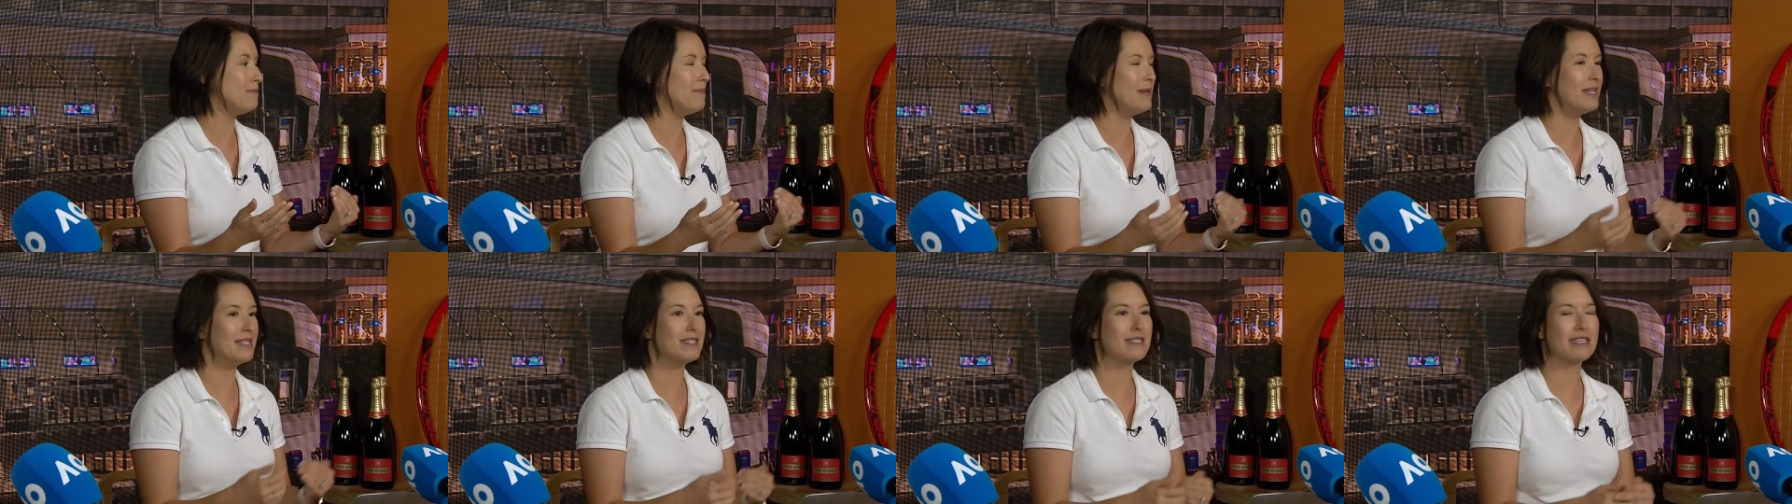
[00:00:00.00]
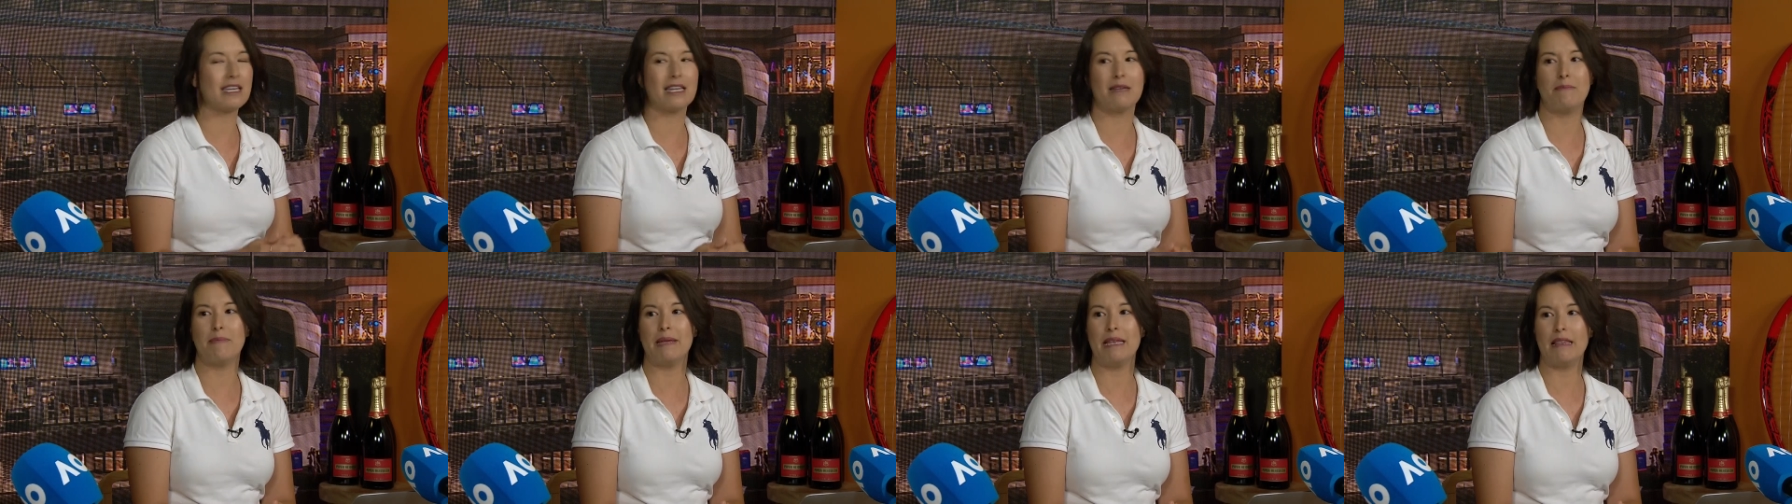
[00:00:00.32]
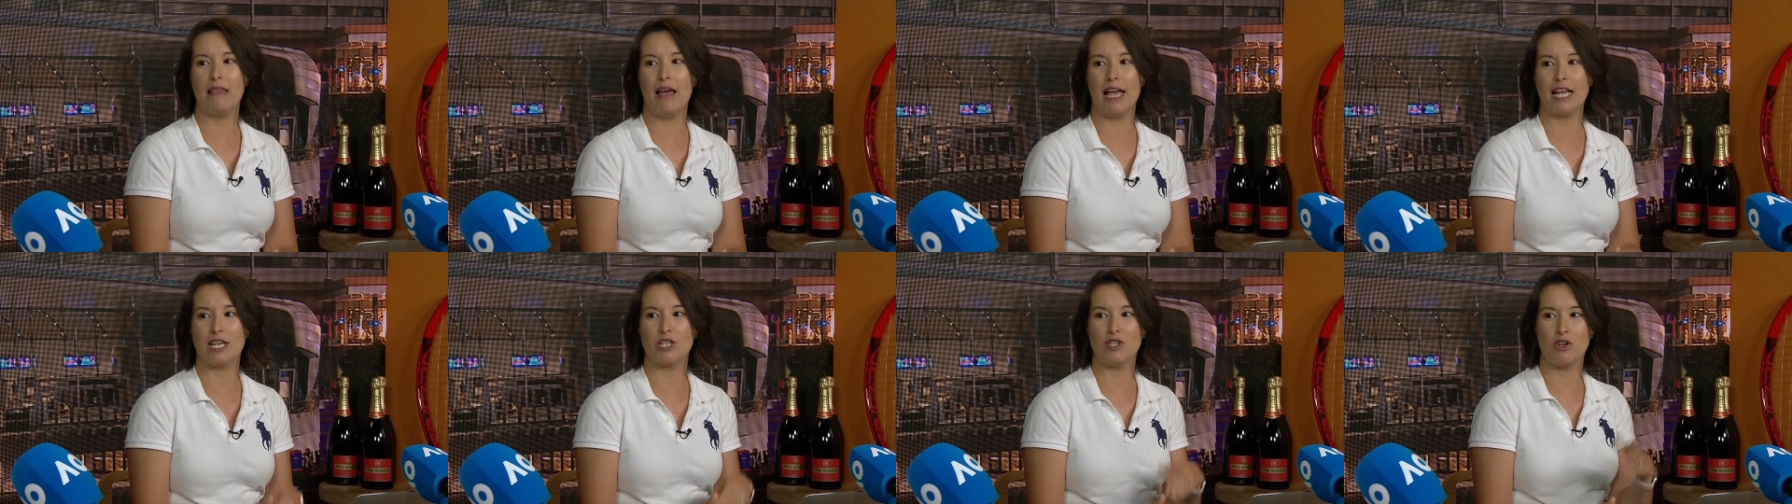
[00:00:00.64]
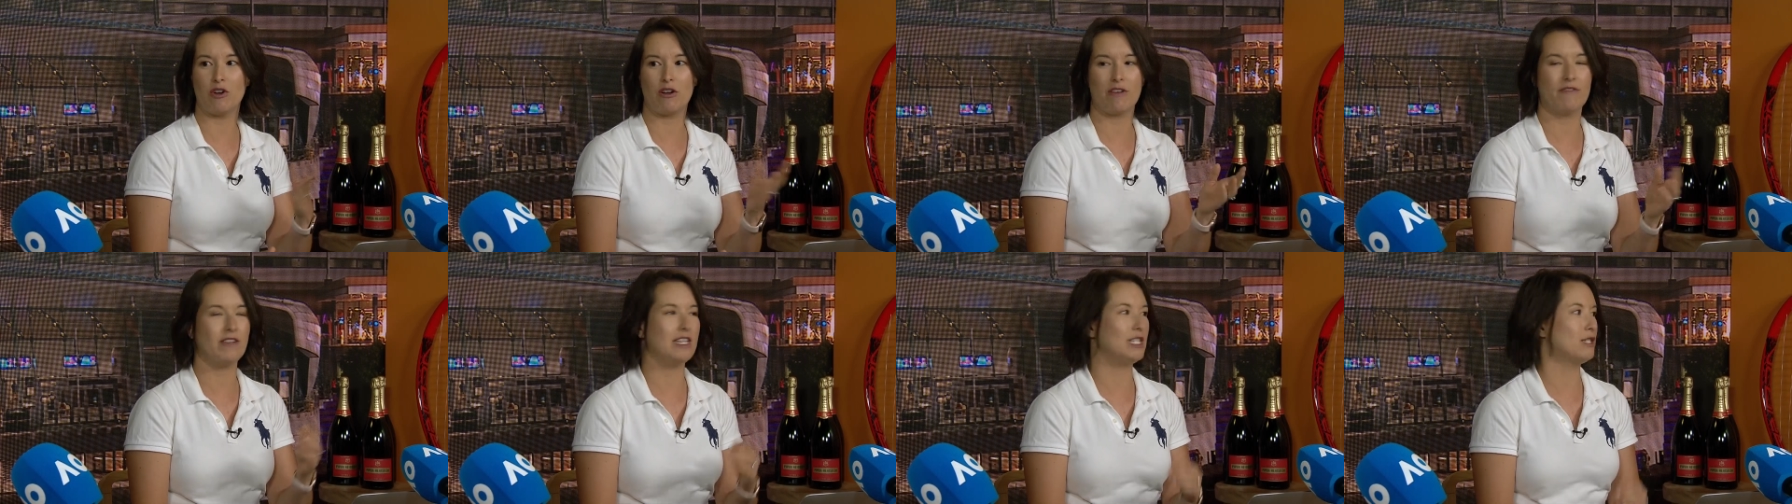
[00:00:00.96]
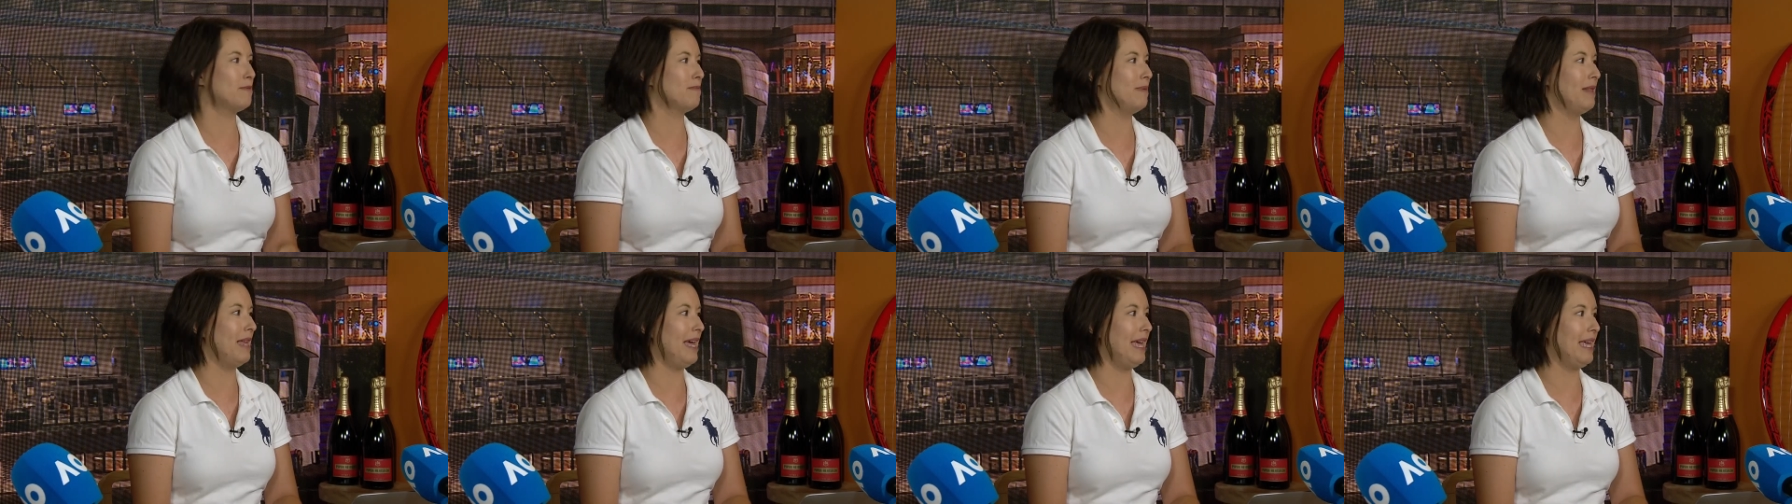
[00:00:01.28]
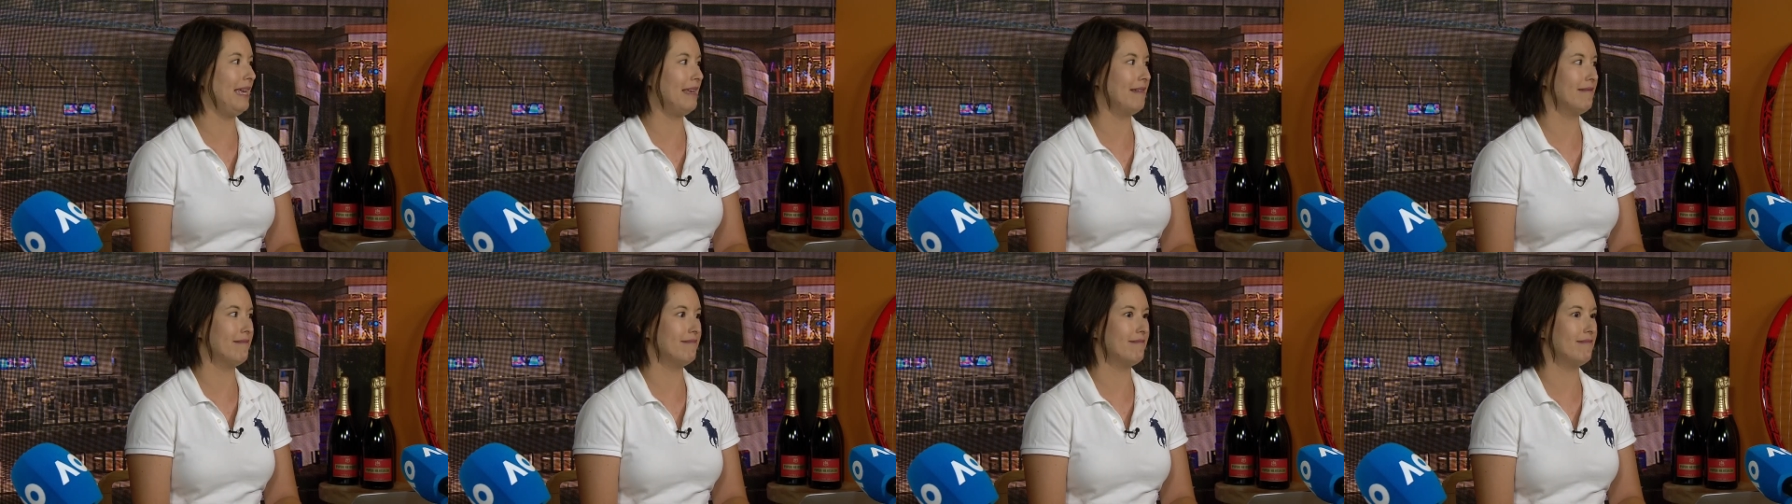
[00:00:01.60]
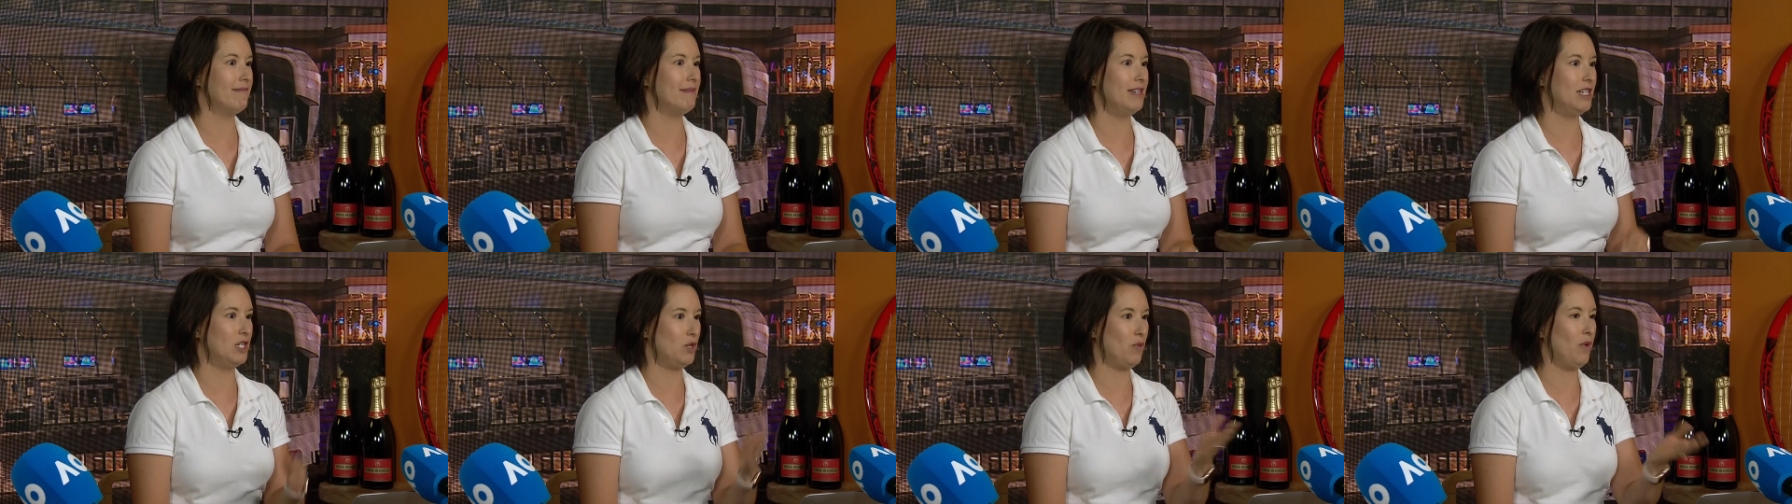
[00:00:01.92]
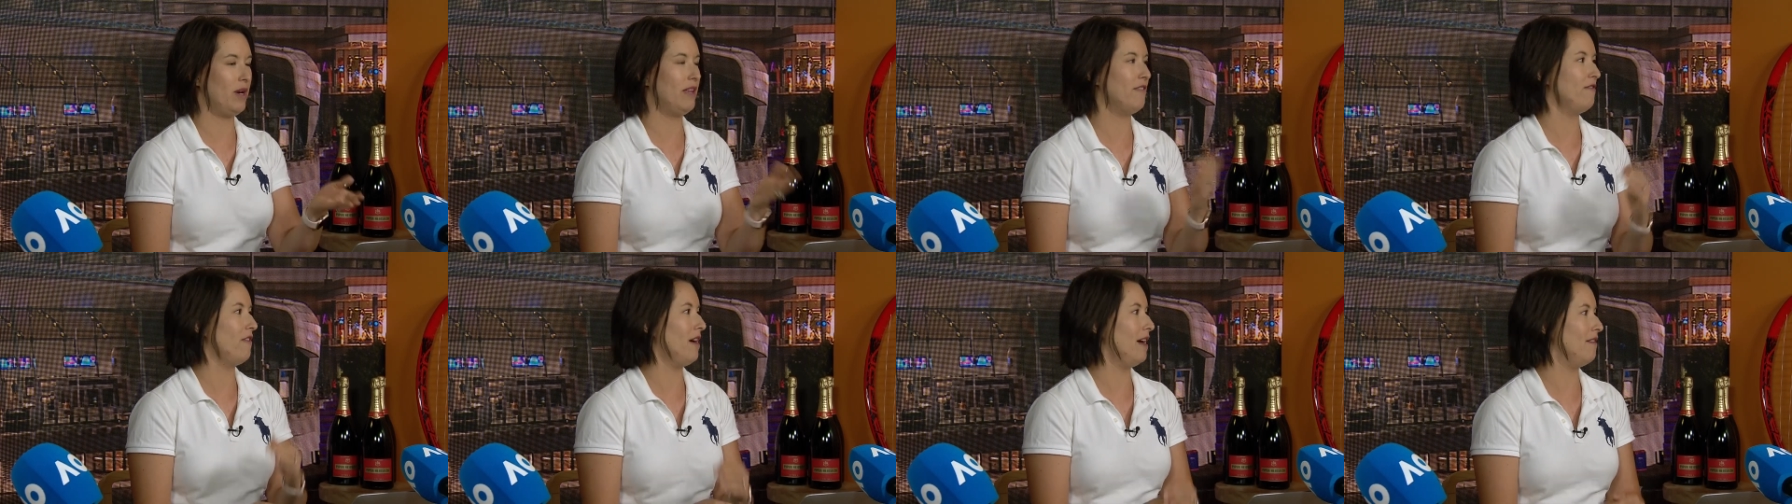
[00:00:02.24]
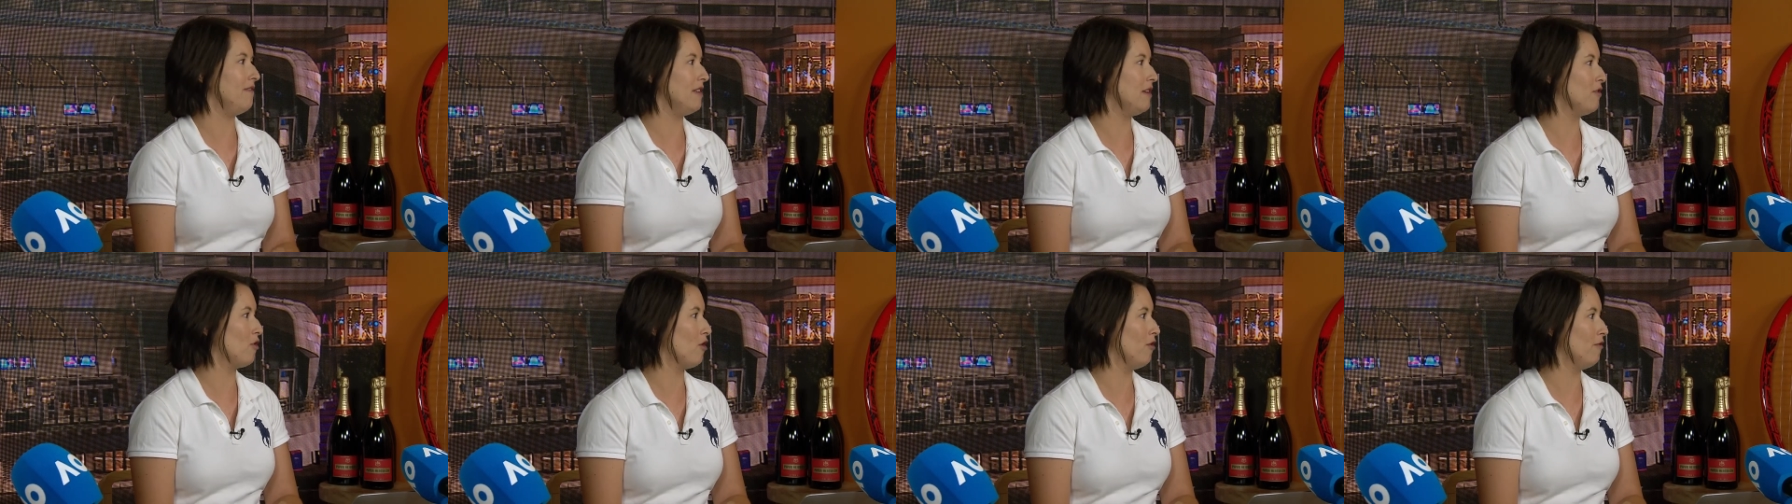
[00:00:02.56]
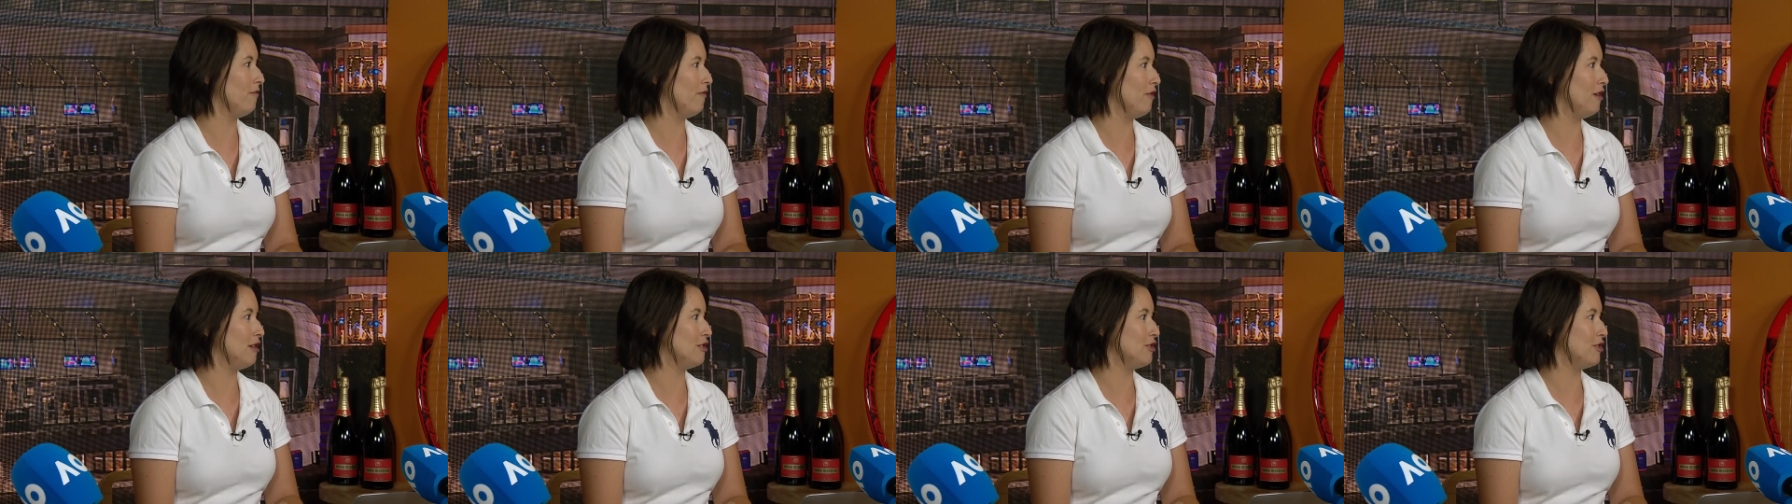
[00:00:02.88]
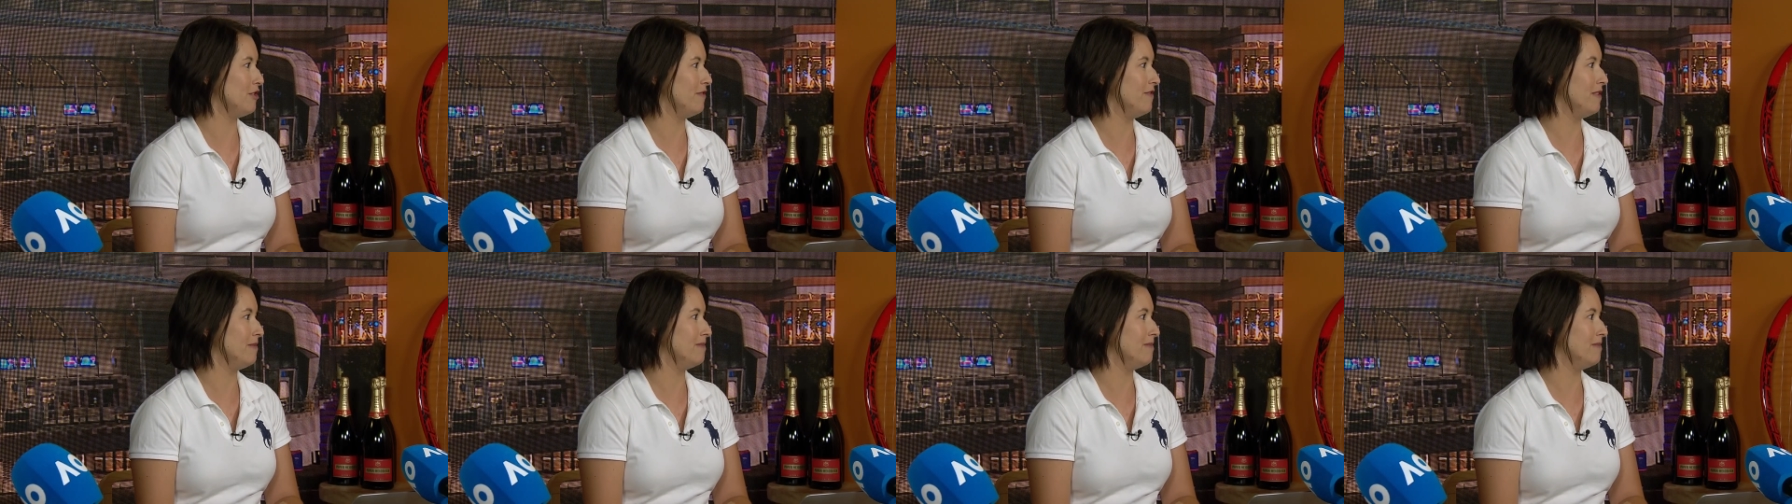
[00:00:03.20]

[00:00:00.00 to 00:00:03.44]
but it's going to be like Djokovic playing a 25-year-old version of